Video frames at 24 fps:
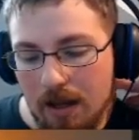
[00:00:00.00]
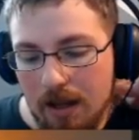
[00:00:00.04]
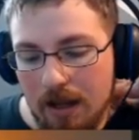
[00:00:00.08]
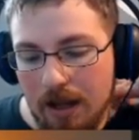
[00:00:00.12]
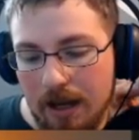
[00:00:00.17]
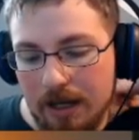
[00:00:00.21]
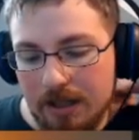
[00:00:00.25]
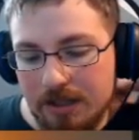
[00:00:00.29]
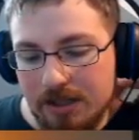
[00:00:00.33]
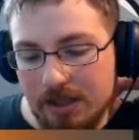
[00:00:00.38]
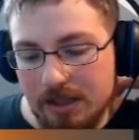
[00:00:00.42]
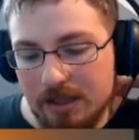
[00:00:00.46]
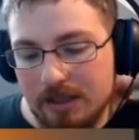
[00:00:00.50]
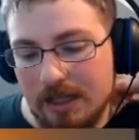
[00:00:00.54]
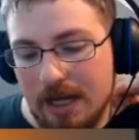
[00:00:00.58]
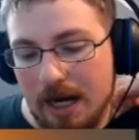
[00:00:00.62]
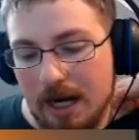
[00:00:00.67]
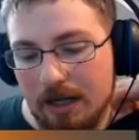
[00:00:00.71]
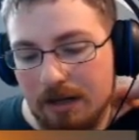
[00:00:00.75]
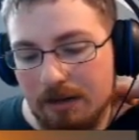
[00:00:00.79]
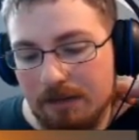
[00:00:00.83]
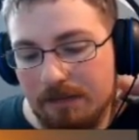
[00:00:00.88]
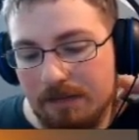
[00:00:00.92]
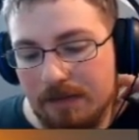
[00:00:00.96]
It just
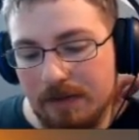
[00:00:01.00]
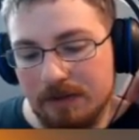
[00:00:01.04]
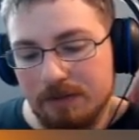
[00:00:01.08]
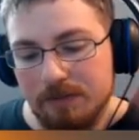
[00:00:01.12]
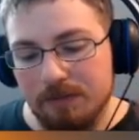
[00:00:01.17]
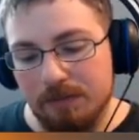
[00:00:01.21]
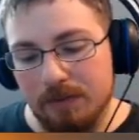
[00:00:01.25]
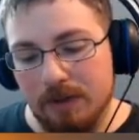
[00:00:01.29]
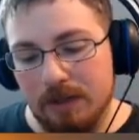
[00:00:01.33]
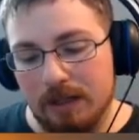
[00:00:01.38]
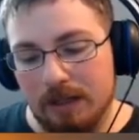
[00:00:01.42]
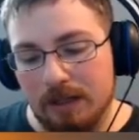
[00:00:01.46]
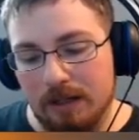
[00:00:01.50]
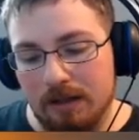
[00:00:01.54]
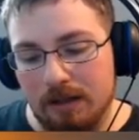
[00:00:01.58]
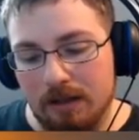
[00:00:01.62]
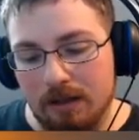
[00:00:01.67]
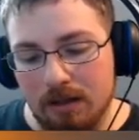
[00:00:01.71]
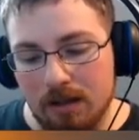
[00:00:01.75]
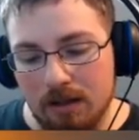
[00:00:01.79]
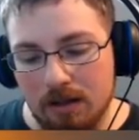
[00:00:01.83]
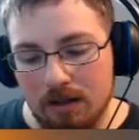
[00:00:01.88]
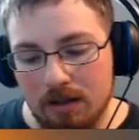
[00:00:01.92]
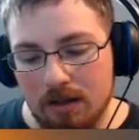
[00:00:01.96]
kind of this
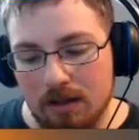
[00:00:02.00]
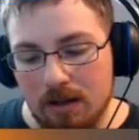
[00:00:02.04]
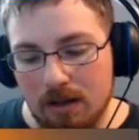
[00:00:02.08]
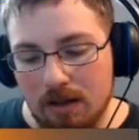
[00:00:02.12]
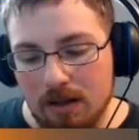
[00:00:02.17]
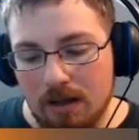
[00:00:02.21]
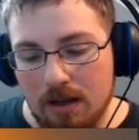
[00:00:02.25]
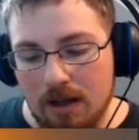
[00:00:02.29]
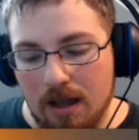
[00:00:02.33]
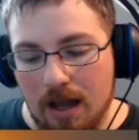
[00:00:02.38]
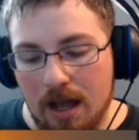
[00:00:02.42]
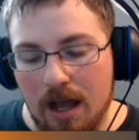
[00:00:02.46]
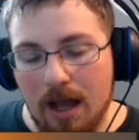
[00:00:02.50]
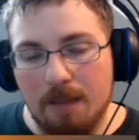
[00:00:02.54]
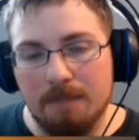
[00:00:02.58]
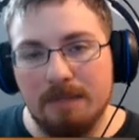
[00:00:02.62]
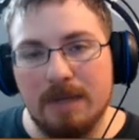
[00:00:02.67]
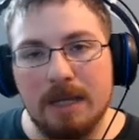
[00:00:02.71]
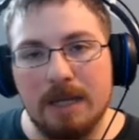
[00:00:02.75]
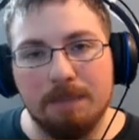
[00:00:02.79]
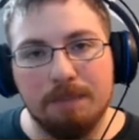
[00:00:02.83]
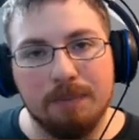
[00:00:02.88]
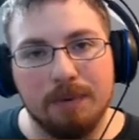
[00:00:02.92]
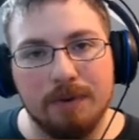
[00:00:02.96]
really
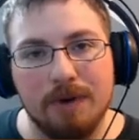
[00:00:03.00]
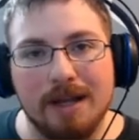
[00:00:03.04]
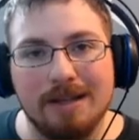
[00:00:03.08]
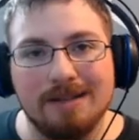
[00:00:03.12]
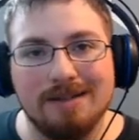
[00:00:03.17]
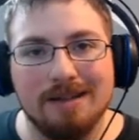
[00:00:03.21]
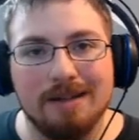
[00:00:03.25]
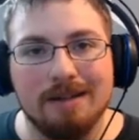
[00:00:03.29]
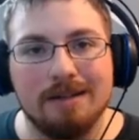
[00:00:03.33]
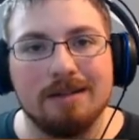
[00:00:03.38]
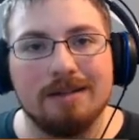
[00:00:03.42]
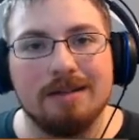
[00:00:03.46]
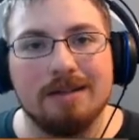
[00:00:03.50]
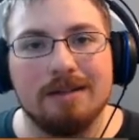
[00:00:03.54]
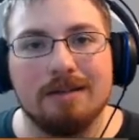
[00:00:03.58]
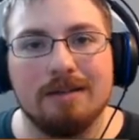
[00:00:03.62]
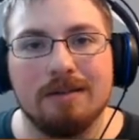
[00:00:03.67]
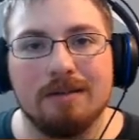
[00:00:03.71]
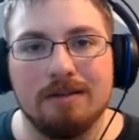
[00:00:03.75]
omnipresent